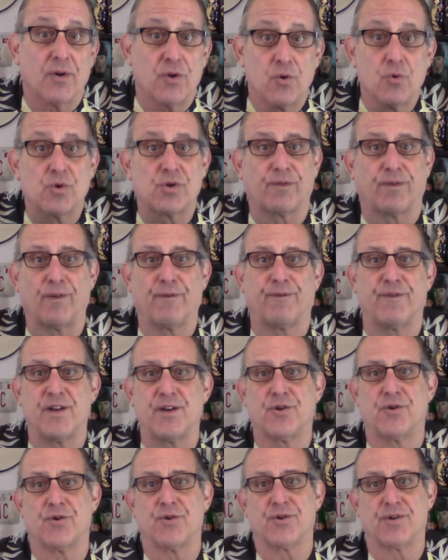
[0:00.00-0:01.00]
useful
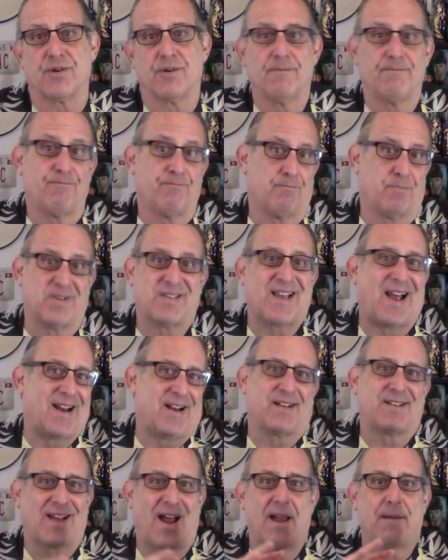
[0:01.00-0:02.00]
features beside
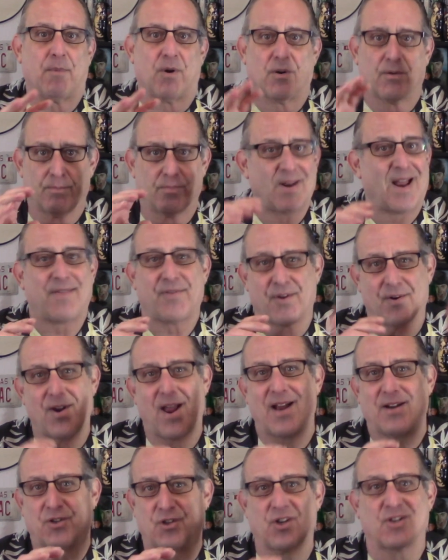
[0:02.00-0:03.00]
a timer. They're
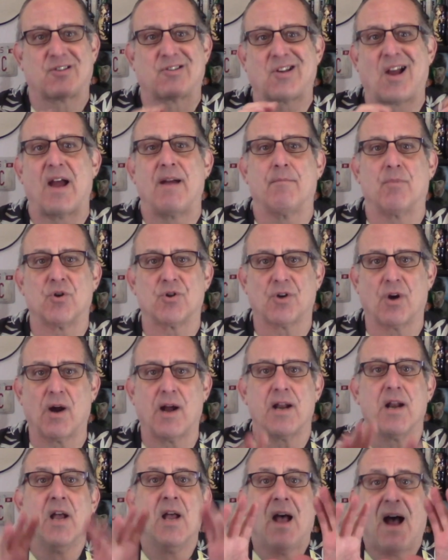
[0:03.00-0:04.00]
not just timers, all
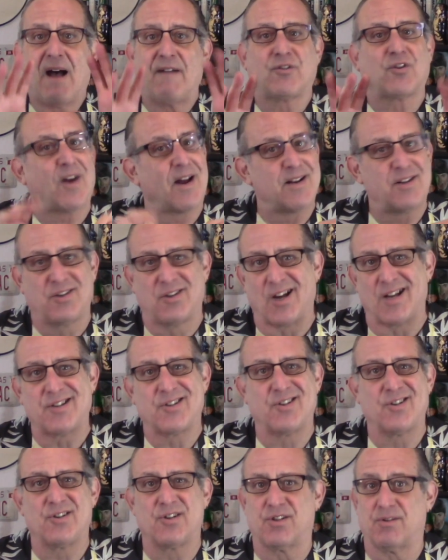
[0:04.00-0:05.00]
right? I've tried
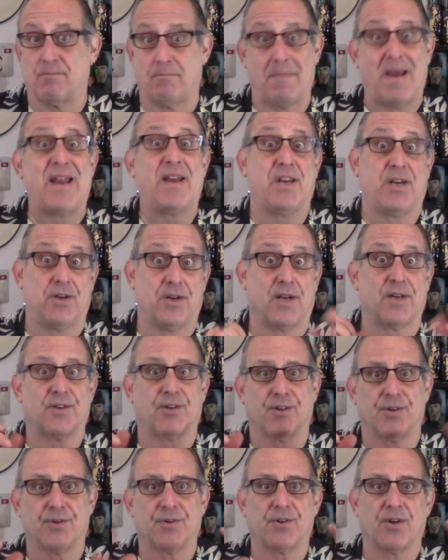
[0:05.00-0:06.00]
dozens, many
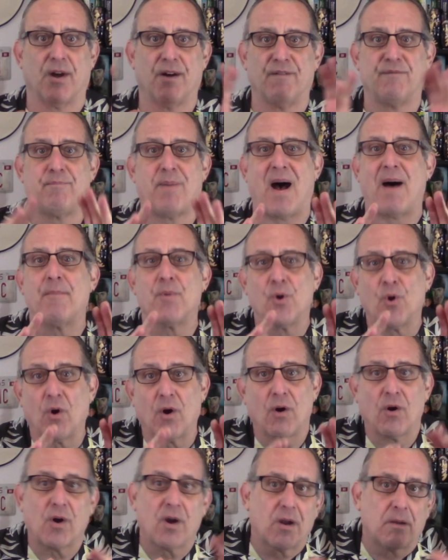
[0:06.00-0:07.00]
dozens of
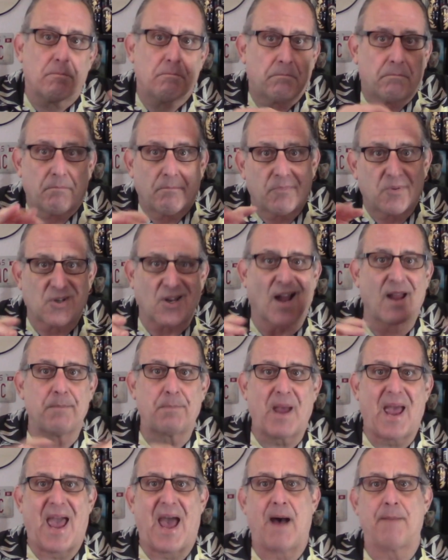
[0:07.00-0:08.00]
Pomodoro
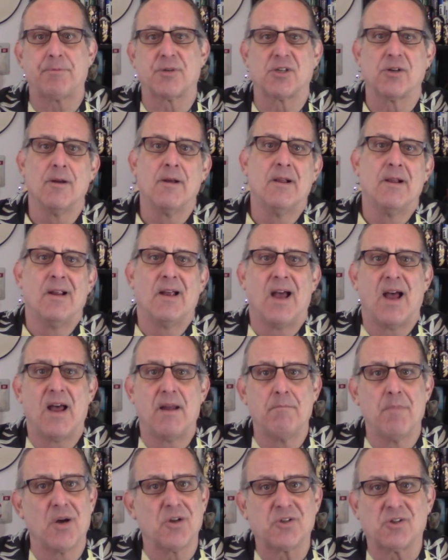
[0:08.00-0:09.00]
type apps,
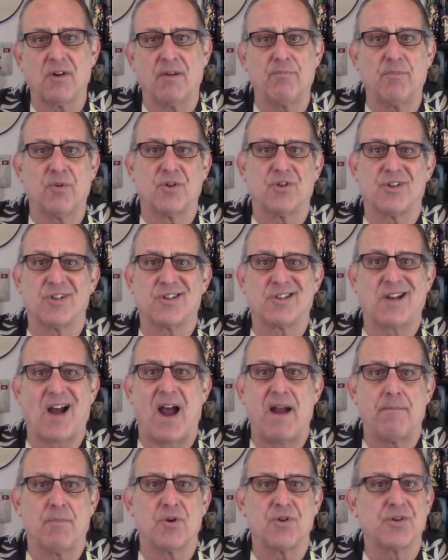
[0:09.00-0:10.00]
and most of them are just
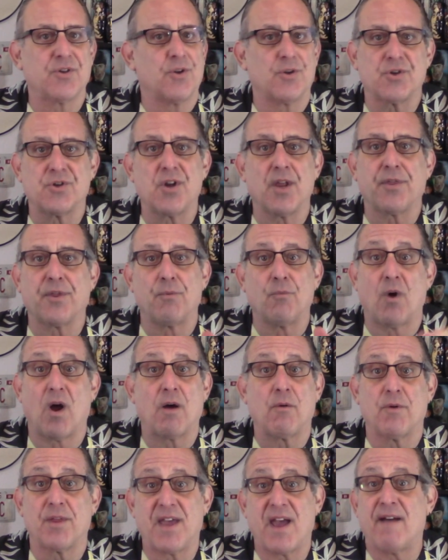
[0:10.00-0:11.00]
timers, and there's nothing
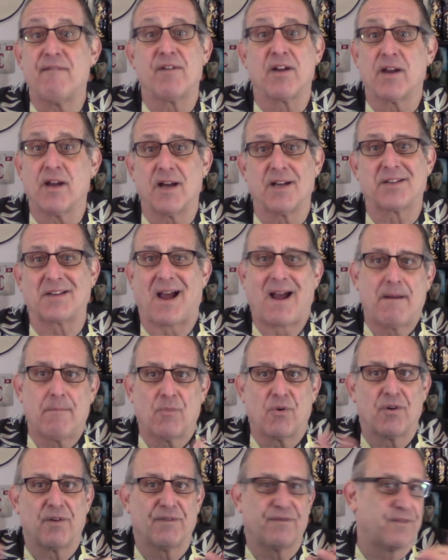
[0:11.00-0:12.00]
wrong with having a
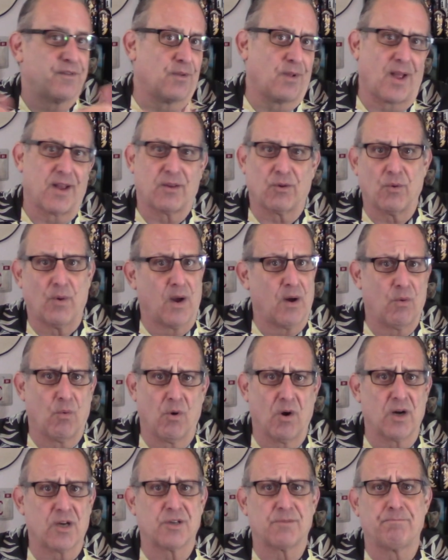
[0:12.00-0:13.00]
timer if you like the way it
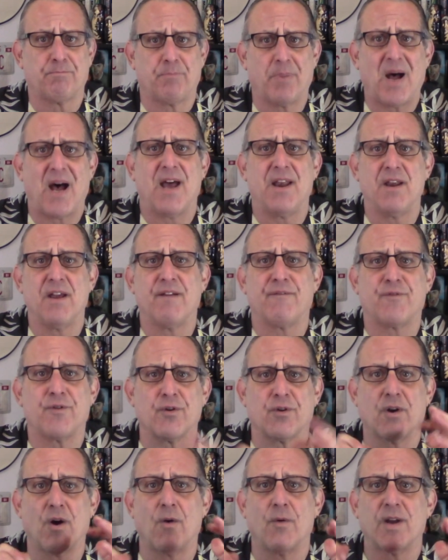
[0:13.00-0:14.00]
works. But if you're
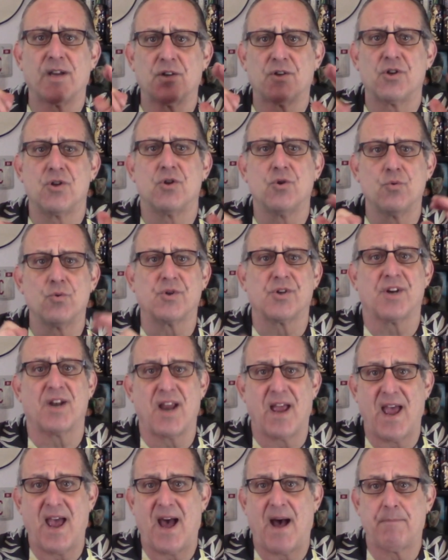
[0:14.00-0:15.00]
going to use an
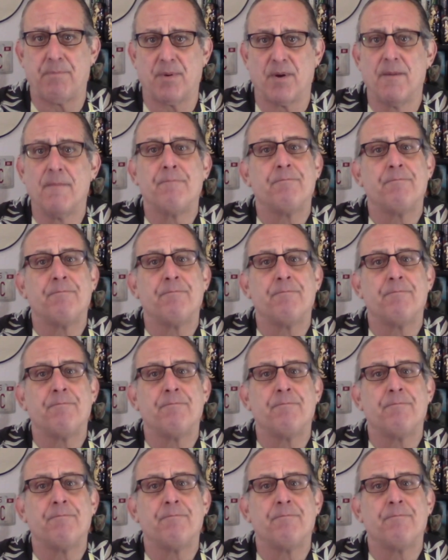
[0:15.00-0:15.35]
app